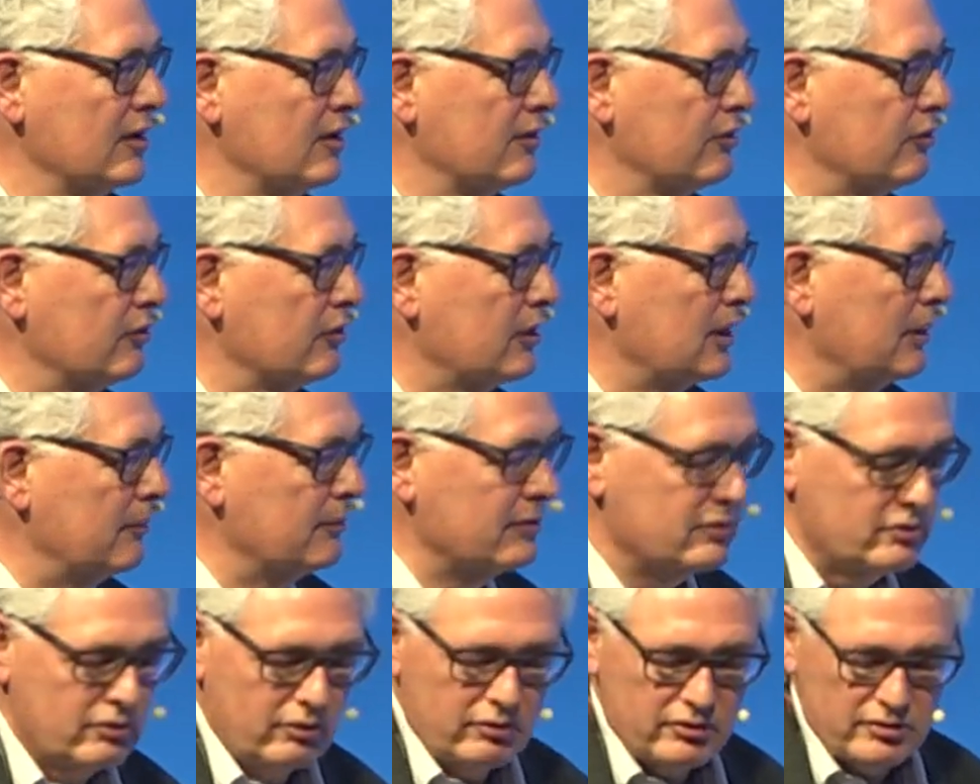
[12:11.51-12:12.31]
to come and
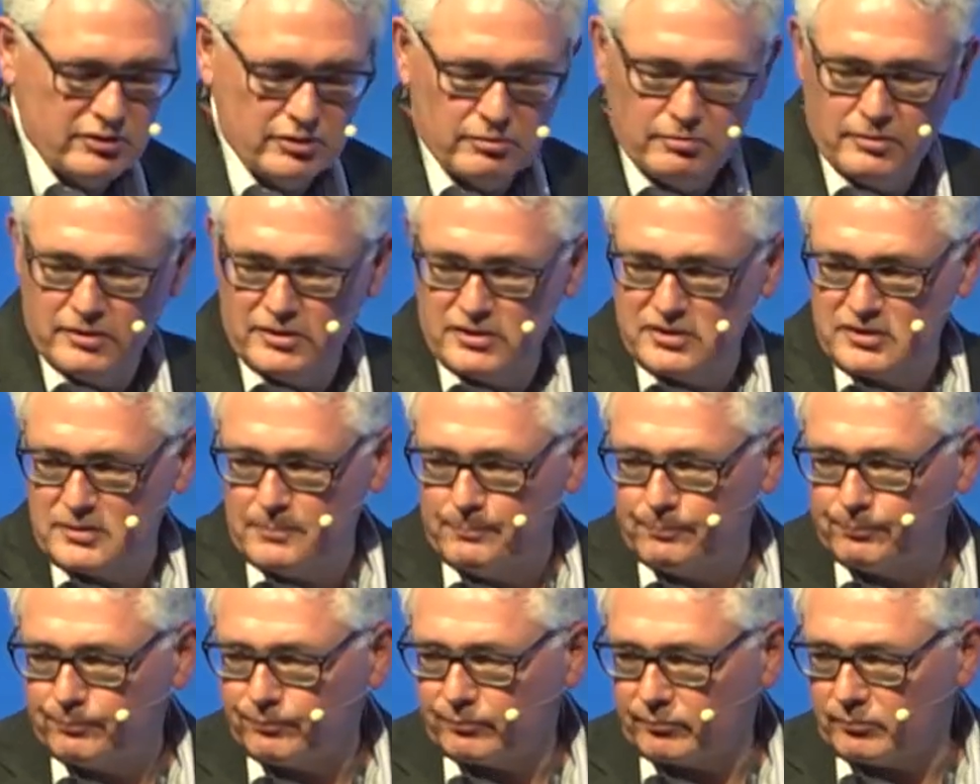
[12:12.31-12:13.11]
talk to us.
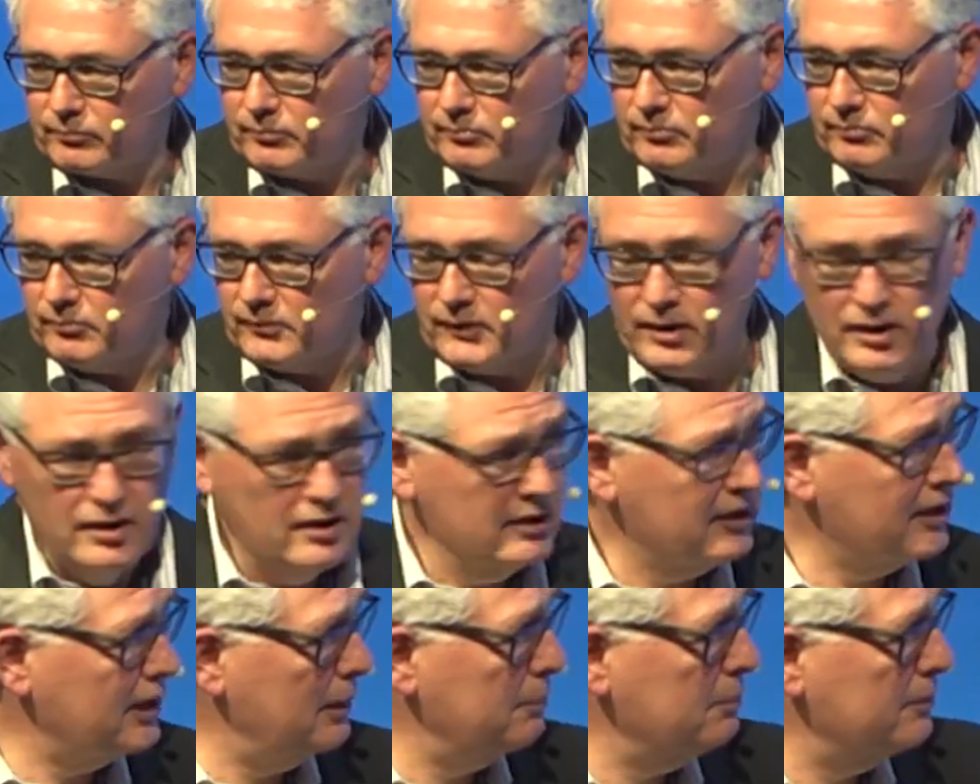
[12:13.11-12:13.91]
A
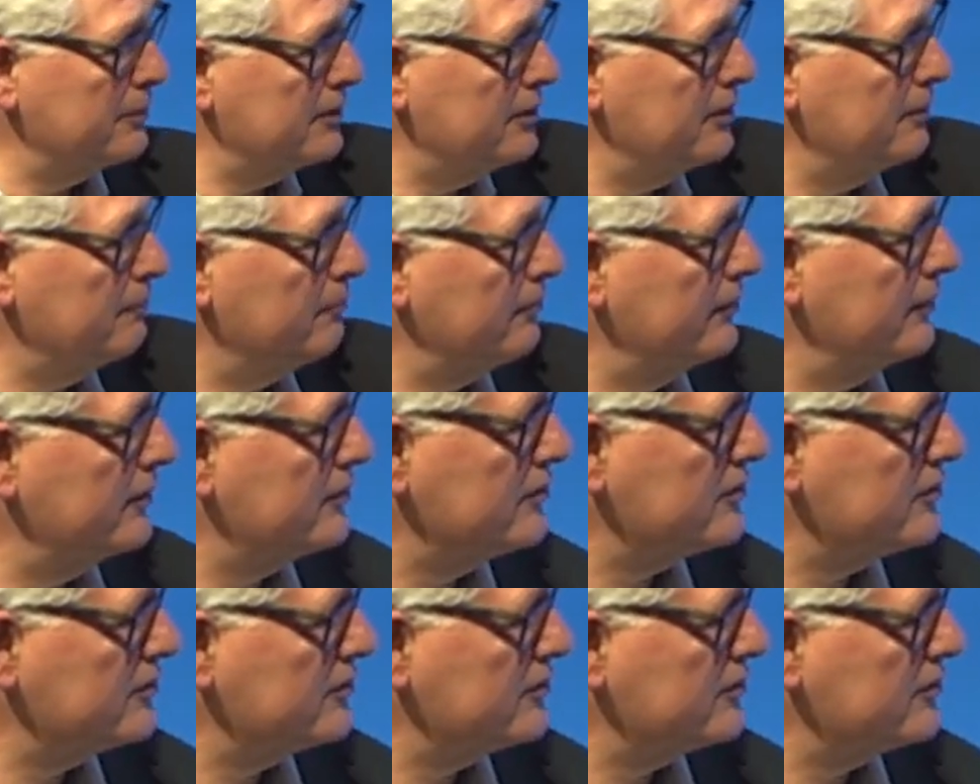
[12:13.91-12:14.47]
couple of the